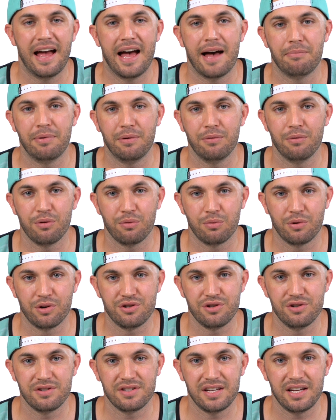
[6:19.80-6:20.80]
happy with
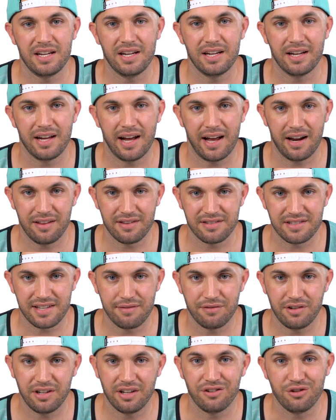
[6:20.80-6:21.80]
what you see out of the
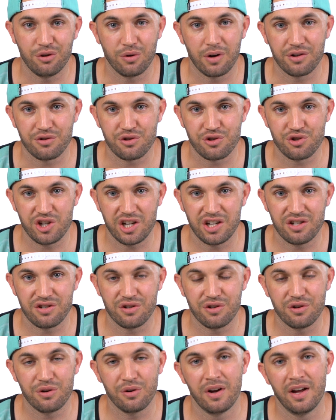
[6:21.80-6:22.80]
70-200
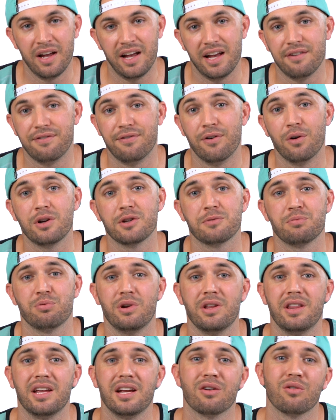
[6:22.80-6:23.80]
G2, and focus
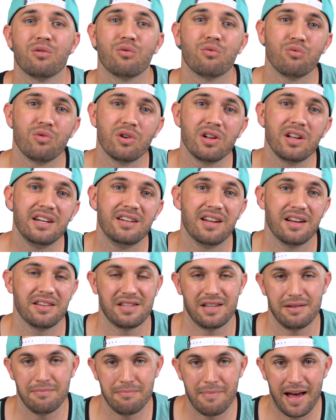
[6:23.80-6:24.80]
breathing really
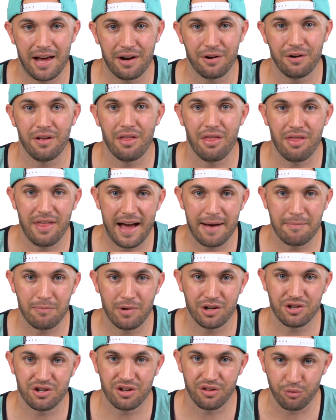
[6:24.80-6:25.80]
doesn't matter that
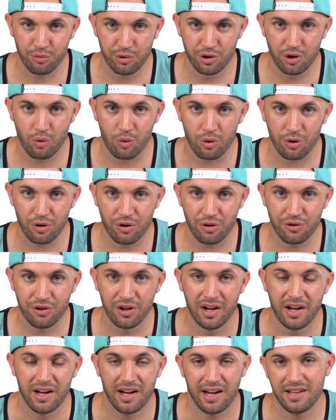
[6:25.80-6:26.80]
much in the real
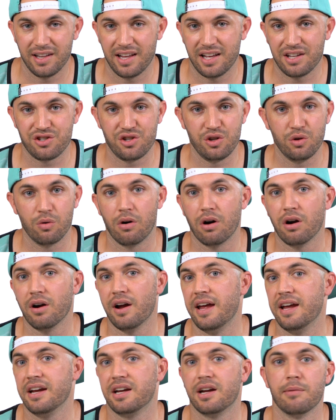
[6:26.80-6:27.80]
world unless you
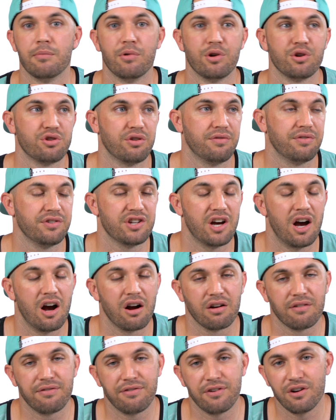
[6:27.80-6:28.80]
are a commercial
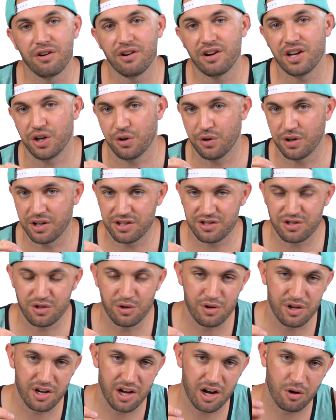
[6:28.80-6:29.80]
photographer and you're in a
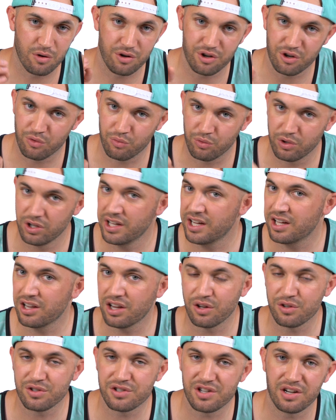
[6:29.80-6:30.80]
studio and you're really
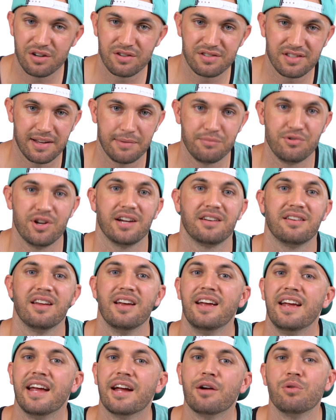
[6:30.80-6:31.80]
close to your subject.
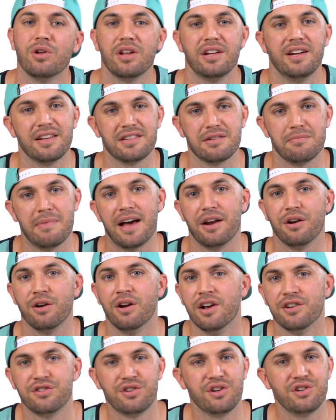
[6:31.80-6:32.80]
It really doesn't
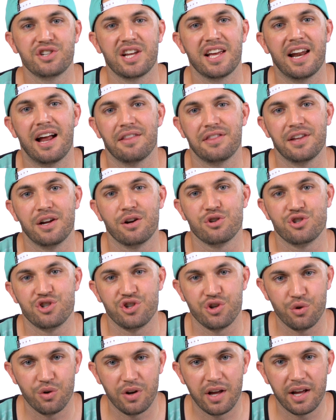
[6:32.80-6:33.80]
matter. So just get out there and
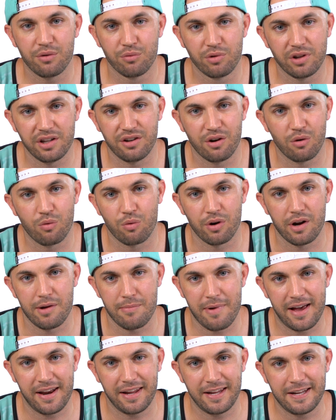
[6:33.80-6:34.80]
shoot and really don't worry
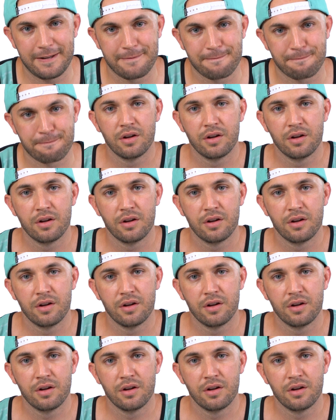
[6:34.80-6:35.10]
about it.